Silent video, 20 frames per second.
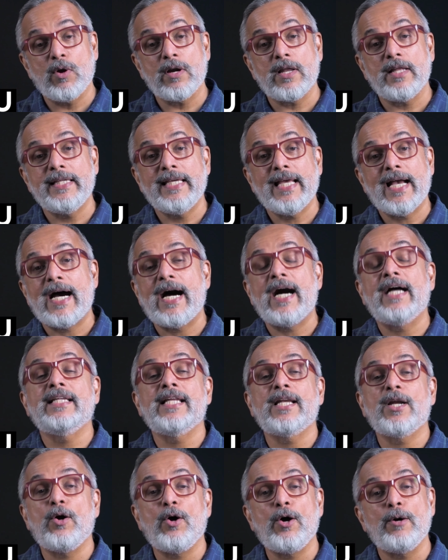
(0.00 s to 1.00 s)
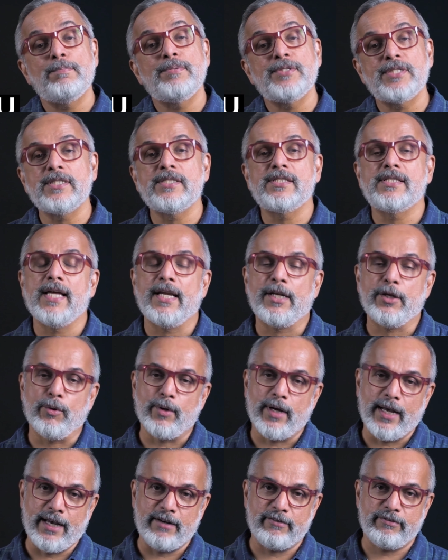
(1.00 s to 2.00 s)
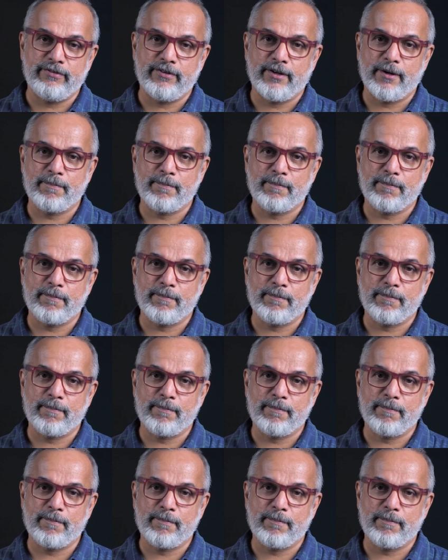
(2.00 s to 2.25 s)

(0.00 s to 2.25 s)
what are the other options that you have.